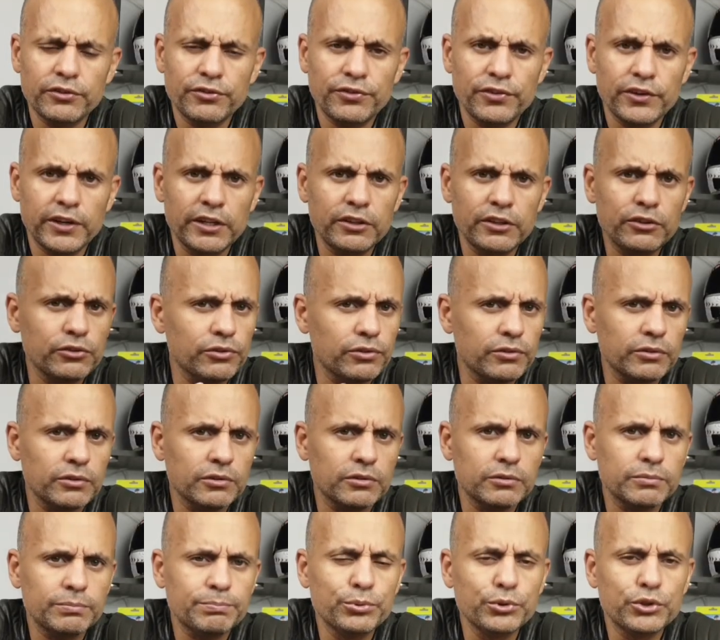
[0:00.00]
free
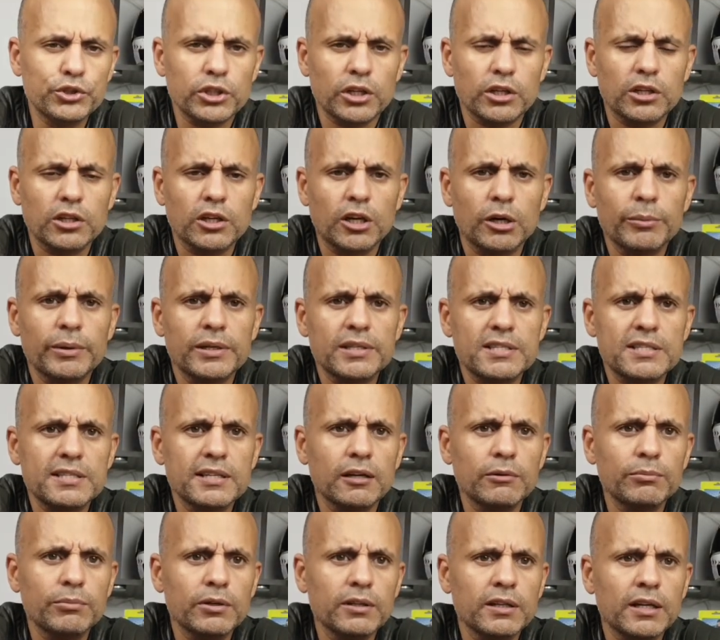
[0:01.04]
to put your comments
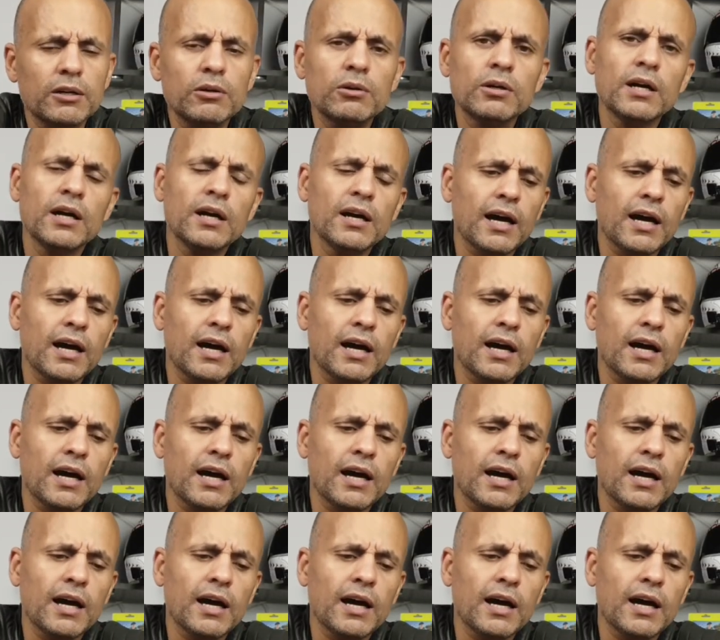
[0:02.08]
down below.